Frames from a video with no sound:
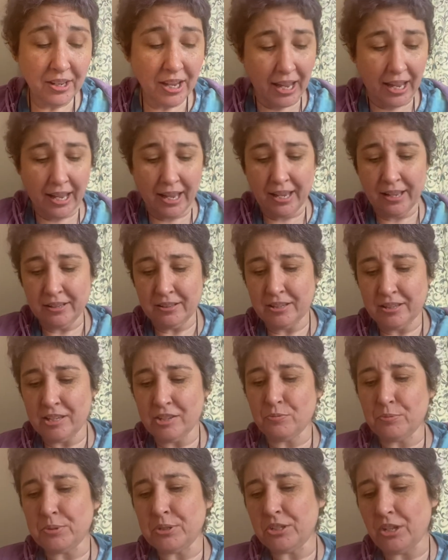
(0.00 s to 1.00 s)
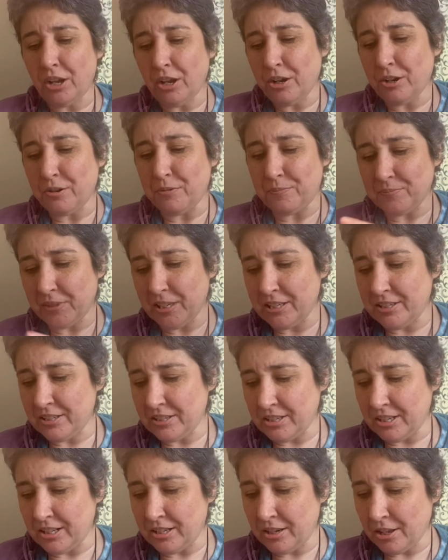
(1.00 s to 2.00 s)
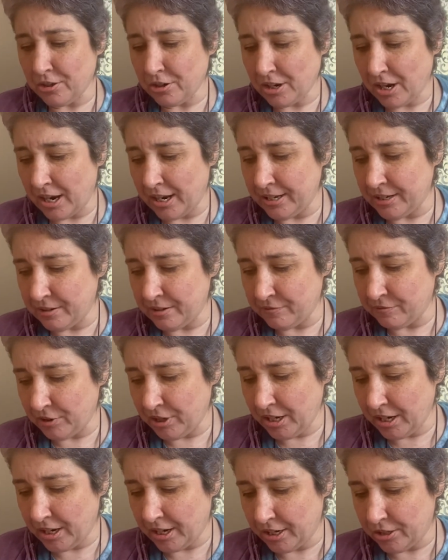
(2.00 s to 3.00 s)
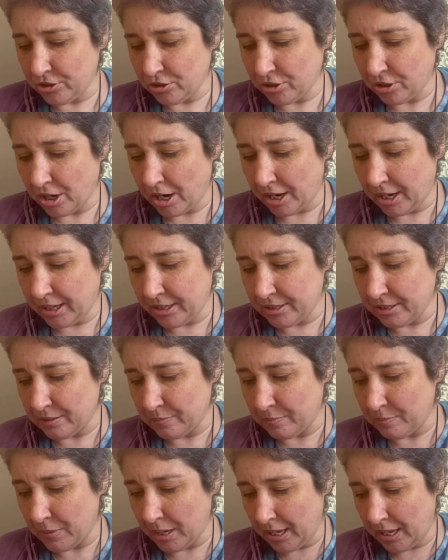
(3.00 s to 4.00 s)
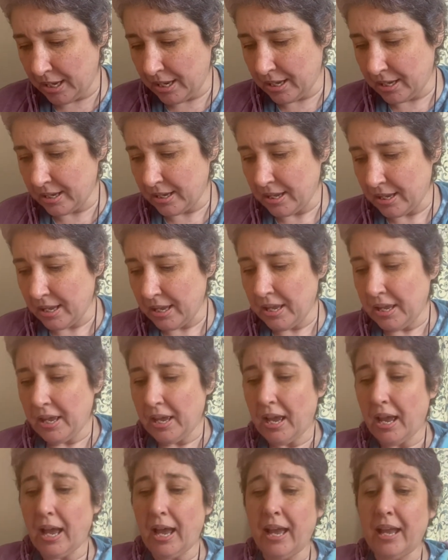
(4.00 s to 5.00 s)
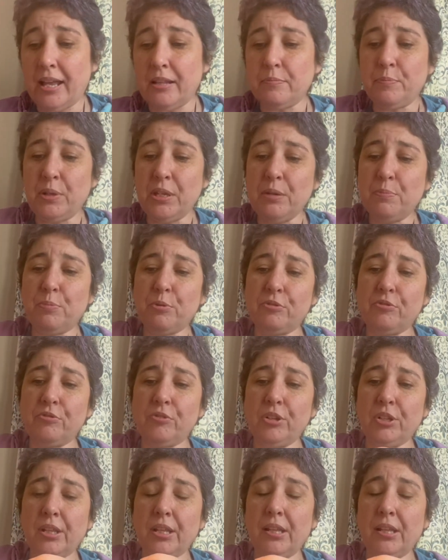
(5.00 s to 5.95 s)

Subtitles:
and this is another kind of ring I tried to make, and people really